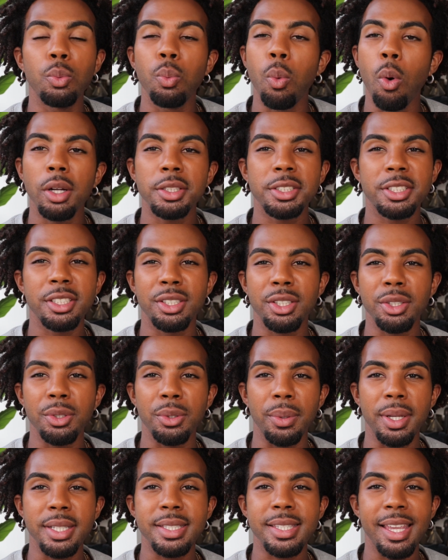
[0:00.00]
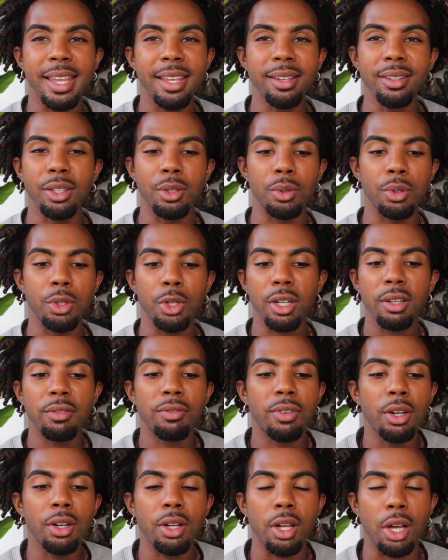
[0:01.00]
want to do. It's in you. You're a
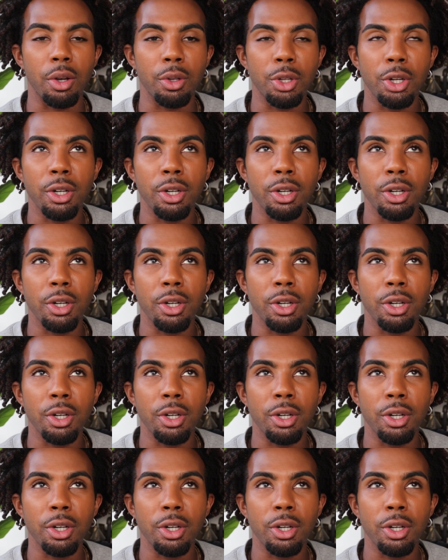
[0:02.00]
Virgo.